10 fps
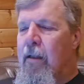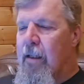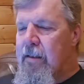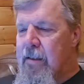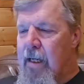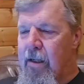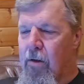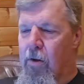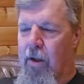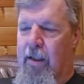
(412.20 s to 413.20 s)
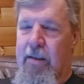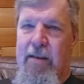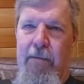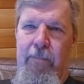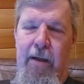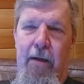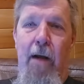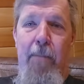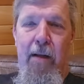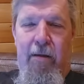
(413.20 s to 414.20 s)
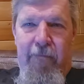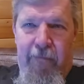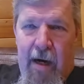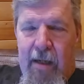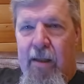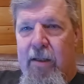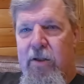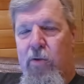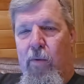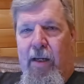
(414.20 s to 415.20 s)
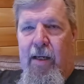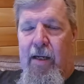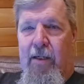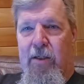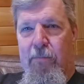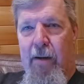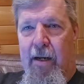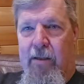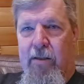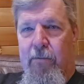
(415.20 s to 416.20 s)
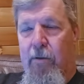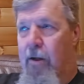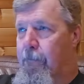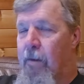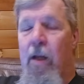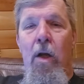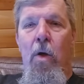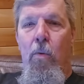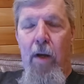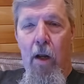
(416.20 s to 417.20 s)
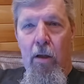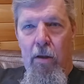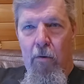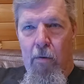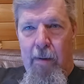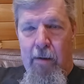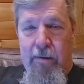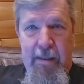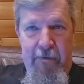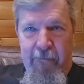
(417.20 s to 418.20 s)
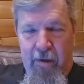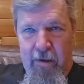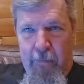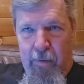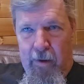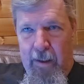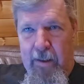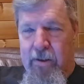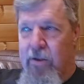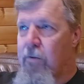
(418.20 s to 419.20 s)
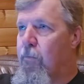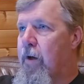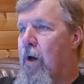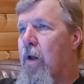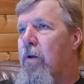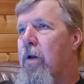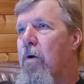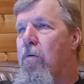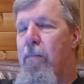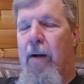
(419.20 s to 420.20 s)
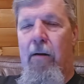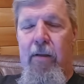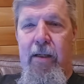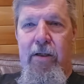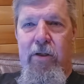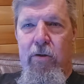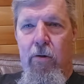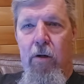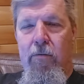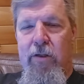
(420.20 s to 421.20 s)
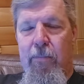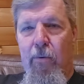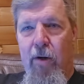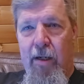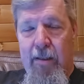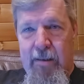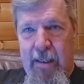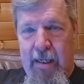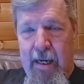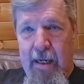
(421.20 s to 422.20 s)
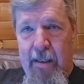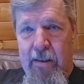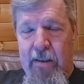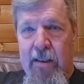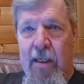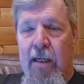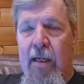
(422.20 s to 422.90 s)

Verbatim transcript: Let's take a look at something about the violence we can expect, right? We all know about defund the police. We all know about these Soros appointed DAs